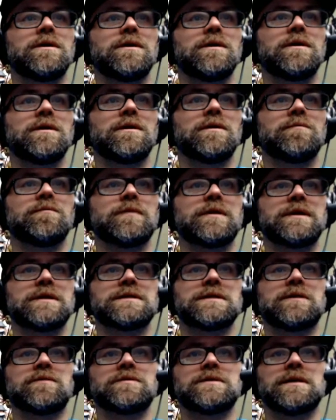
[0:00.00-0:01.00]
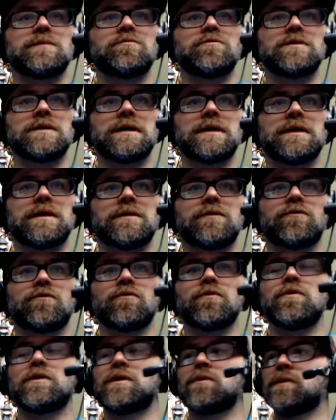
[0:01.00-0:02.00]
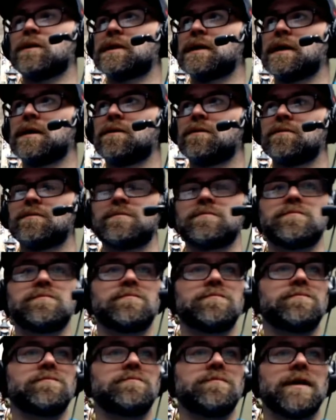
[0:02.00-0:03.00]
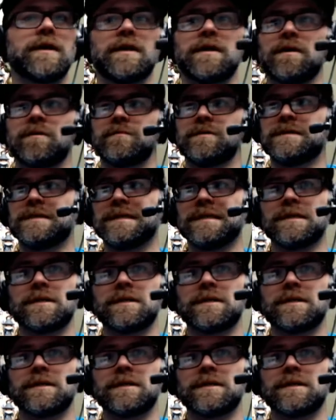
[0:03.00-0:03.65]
because I was able to get through it without making a mistake.